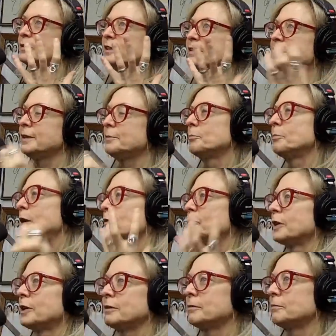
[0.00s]
is, is the
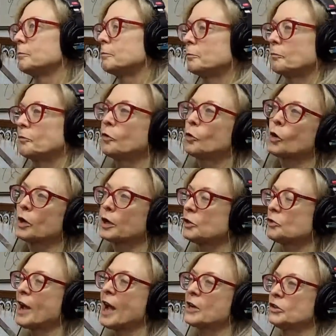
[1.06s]
pelvic floor
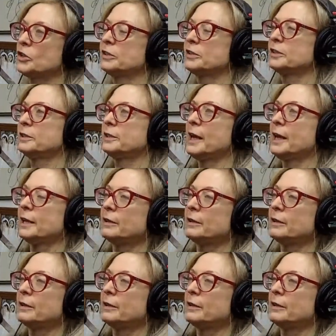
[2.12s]
contractions, right, and,